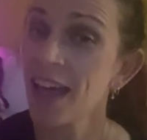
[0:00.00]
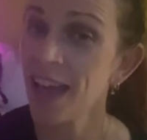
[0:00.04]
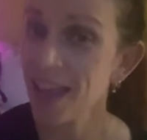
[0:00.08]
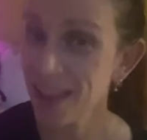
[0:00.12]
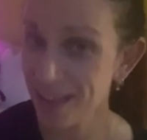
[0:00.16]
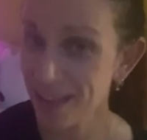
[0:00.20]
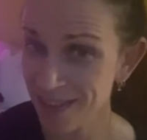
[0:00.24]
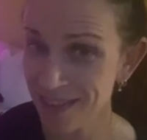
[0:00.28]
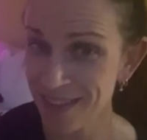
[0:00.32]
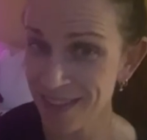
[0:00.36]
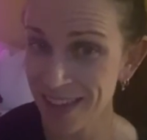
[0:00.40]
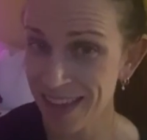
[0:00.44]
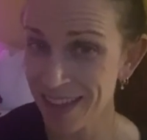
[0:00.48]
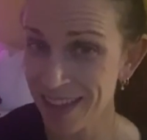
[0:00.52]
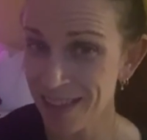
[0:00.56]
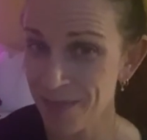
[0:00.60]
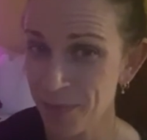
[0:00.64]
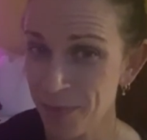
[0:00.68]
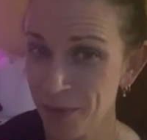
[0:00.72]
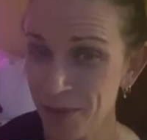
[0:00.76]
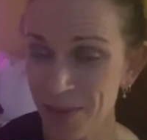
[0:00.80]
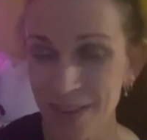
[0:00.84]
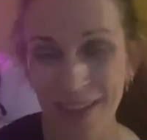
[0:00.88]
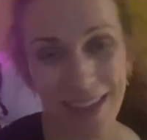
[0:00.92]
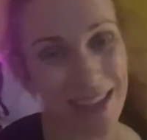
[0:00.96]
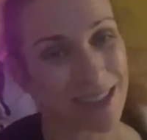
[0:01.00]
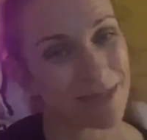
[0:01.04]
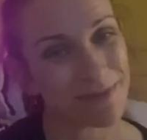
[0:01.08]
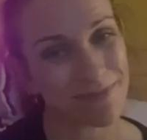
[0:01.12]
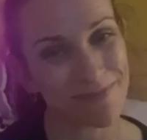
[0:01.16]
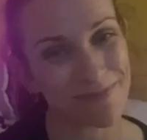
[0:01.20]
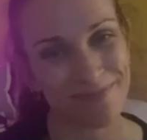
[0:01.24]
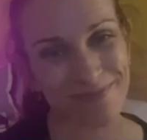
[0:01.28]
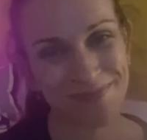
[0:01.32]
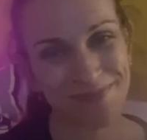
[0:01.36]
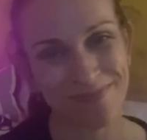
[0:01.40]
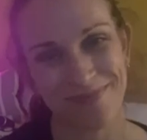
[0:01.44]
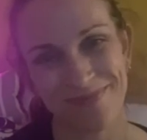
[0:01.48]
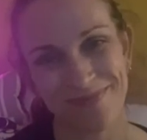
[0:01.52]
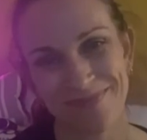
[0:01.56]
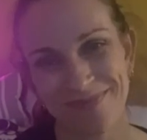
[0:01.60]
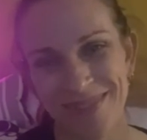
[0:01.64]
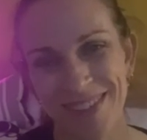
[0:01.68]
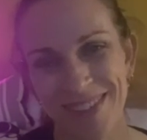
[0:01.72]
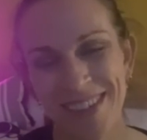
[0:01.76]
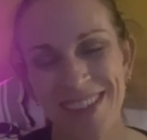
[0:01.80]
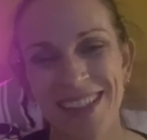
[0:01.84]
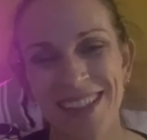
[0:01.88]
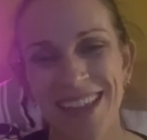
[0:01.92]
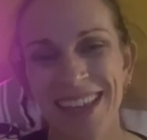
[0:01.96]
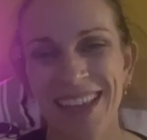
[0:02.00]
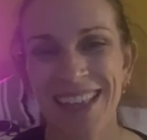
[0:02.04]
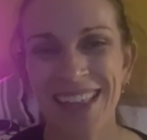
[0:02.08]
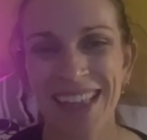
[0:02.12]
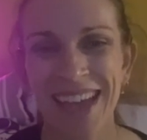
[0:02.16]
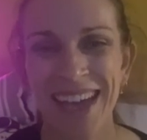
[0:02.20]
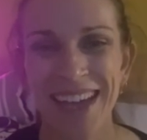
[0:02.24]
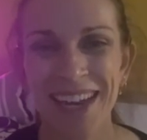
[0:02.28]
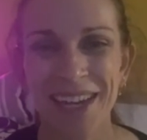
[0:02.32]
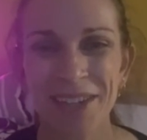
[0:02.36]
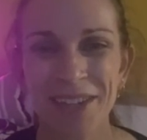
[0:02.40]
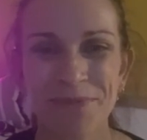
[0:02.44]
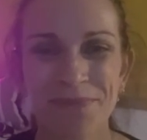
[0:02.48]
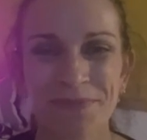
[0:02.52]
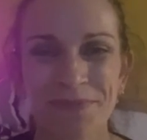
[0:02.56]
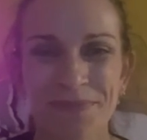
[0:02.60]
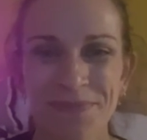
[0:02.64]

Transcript: and stay spooky. See you later.